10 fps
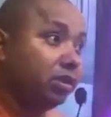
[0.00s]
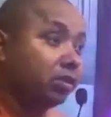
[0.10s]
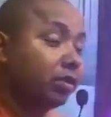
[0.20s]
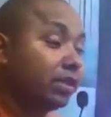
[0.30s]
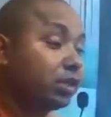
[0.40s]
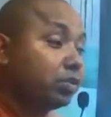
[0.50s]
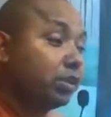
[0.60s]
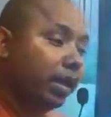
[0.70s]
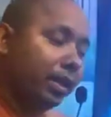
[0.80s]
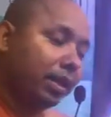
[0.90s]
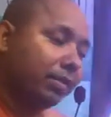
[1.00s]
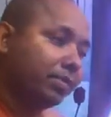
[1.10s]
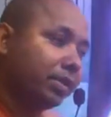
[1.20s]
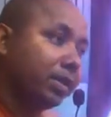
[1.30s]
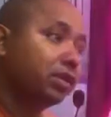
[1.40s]
So and
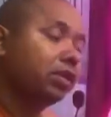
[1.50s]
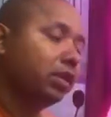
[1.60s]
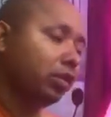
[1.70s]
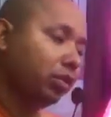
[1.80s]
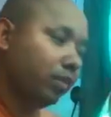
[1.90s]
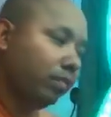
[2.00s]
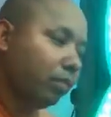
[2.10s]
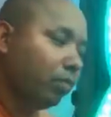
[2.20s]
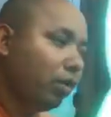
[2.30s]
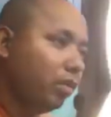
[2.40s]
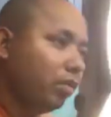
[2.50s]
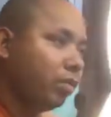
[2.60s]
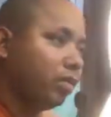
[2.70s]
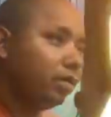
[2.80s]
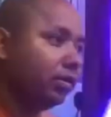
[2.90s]
after that you give in more.
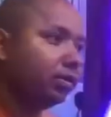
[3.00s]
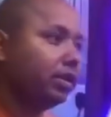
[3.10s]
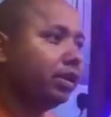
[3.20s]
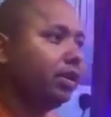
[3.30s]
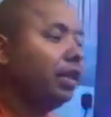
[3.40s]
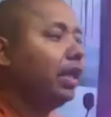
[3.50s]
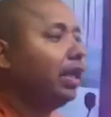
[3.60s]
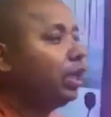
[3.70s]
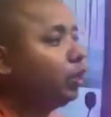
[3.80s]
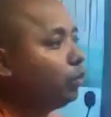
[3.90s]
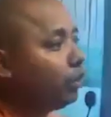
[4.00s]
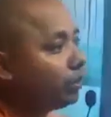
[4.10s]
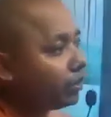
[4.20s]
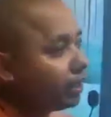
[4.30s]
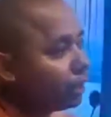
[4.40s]
You see, you
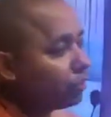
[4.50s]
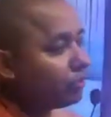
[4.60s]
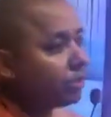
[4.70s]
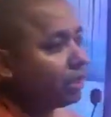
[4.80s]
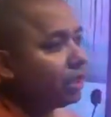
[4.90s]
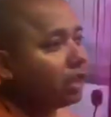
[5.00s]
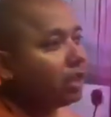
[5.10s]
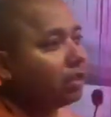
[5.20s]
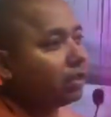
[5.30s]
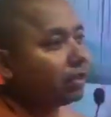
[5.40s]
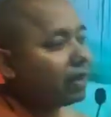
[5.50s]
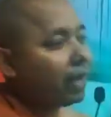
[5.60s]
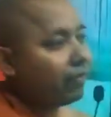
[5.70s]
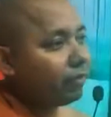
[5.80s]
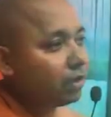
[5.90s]
are reducing
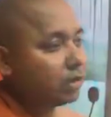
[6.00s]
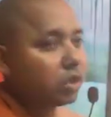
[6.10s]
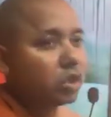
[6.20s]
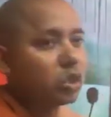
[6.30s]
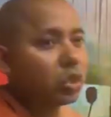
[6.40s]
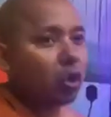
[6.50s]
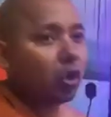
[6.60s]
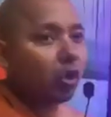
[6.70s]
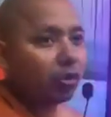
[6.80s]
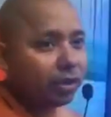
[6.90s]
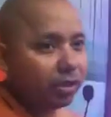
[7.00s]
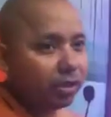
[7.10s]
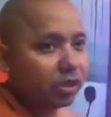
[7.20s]
craving slowly.